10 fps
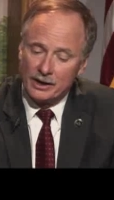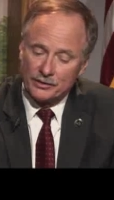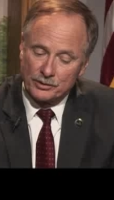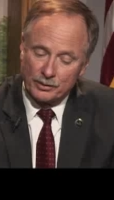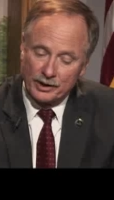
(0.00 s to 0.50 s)

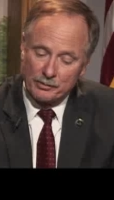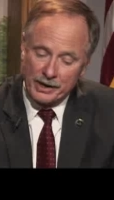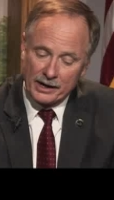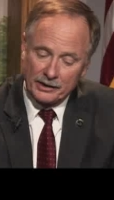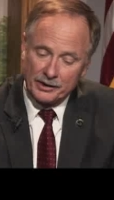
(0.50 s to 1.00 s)
to run a
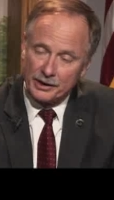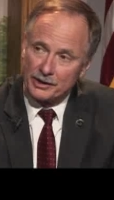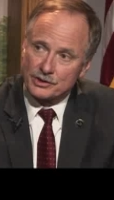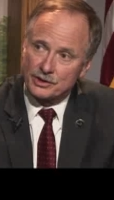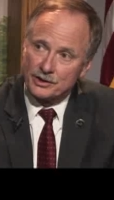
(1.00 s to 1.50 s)
ballot
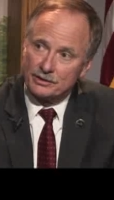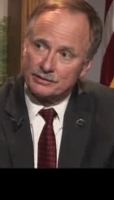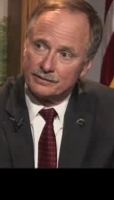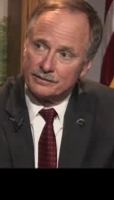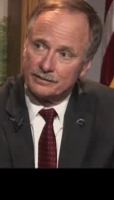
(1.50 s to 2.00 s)
initiative,
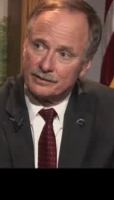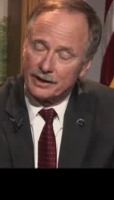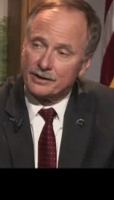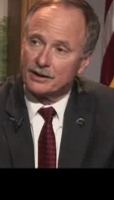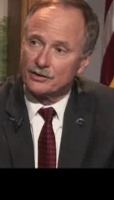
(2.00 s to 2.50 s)

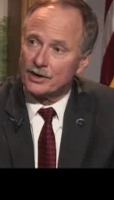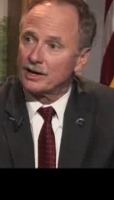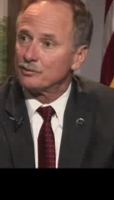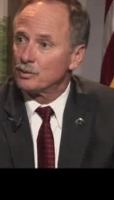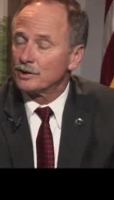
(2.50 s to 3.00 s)
I think is
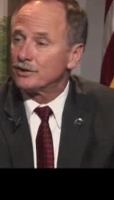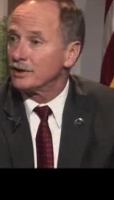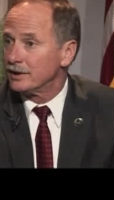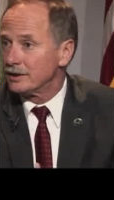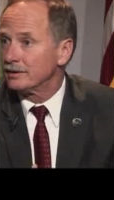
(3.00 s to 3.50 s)

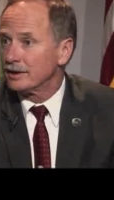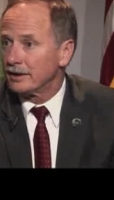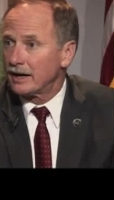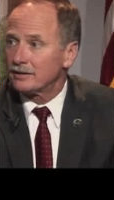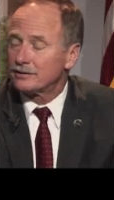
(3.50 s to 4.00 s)
unwarranted and
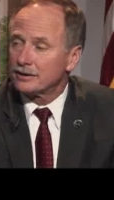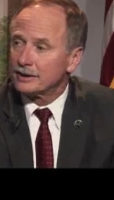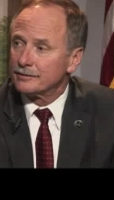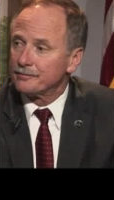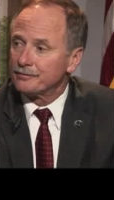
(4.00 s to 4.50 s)

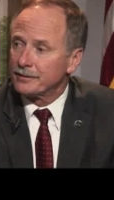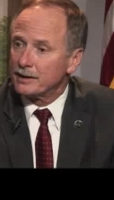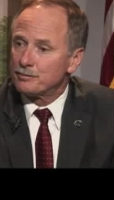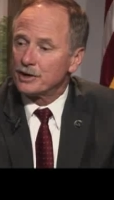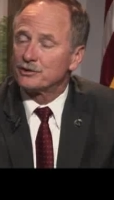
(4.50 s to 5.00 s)

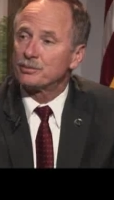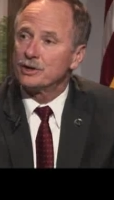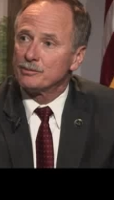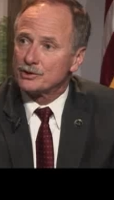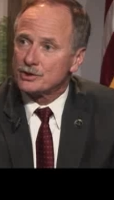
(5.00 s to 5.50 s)
at best
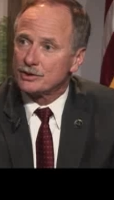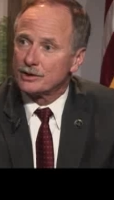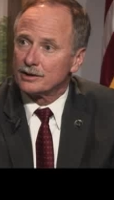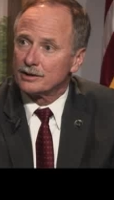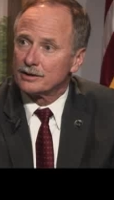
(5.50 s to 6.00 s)

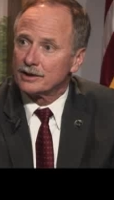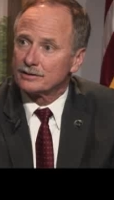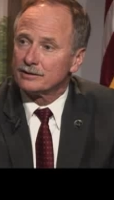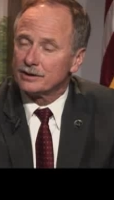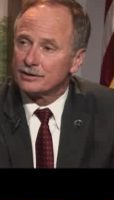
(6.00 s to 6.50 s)
premature
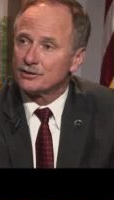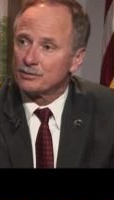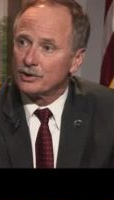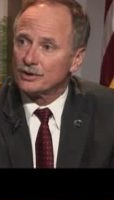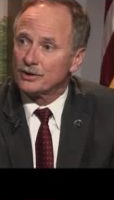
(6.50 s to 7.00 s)
at this
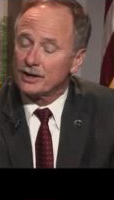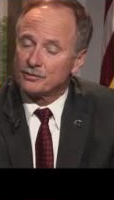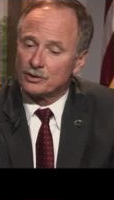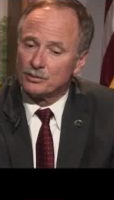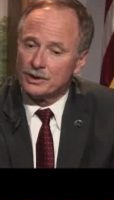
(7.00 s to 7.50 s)
point in time.
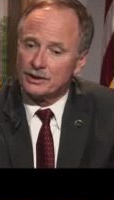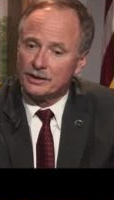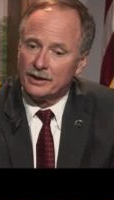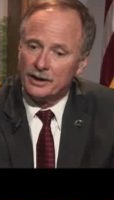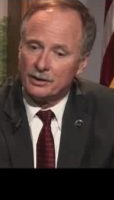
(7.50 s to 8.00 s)
So we
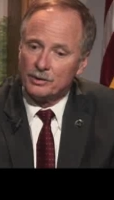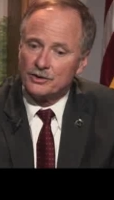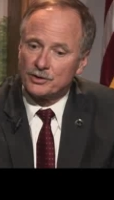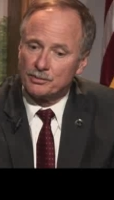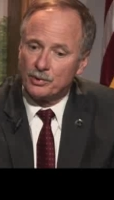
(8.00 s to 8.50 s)

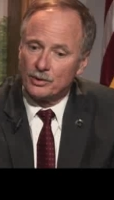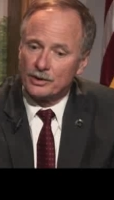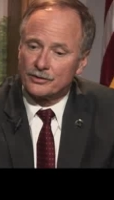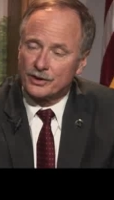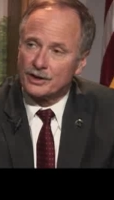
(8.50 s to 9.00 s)

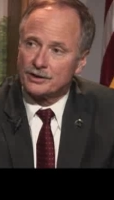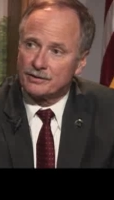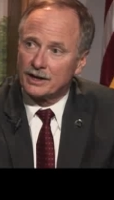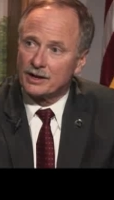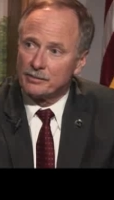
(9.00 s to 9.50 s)
support
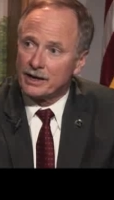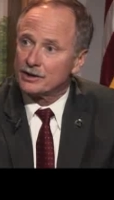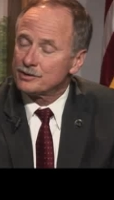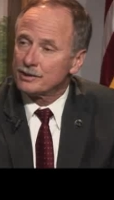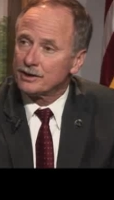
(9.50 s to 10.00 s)
scientific game
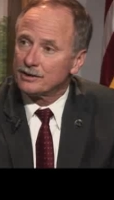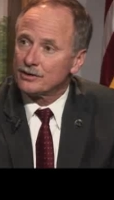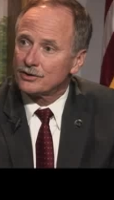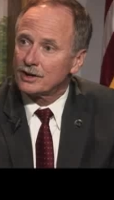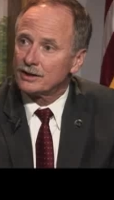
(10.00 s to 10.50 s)
management in this
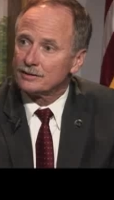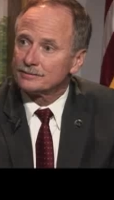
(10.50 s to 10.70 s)
state.